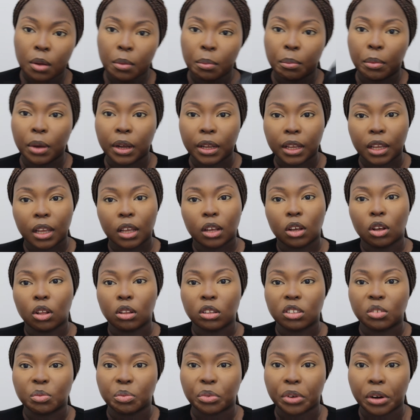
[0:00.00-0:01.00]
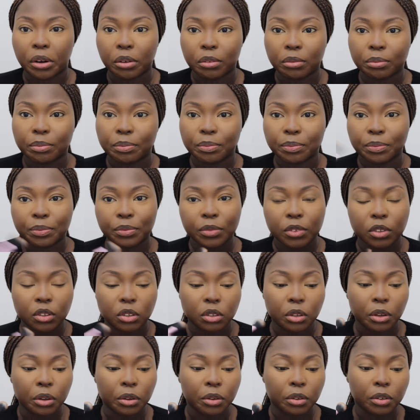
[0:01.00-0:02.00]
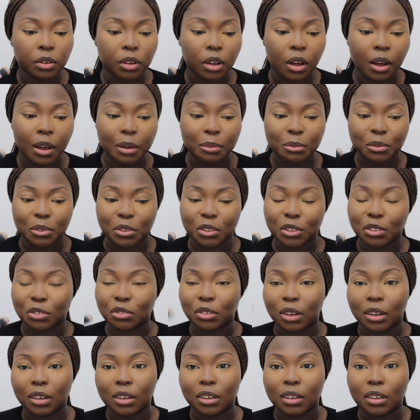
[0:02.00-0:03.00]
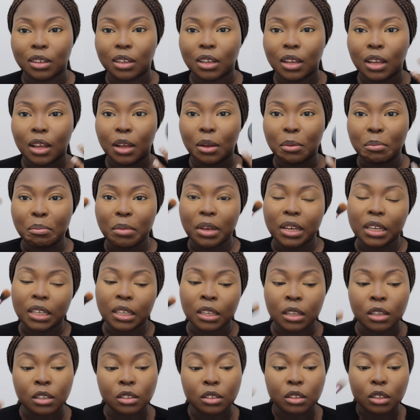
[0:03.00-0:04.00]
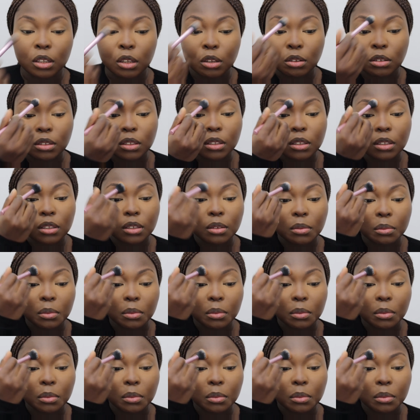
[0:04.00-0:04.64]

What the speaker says: my hair color is brown, so I'm just trying to make it as close to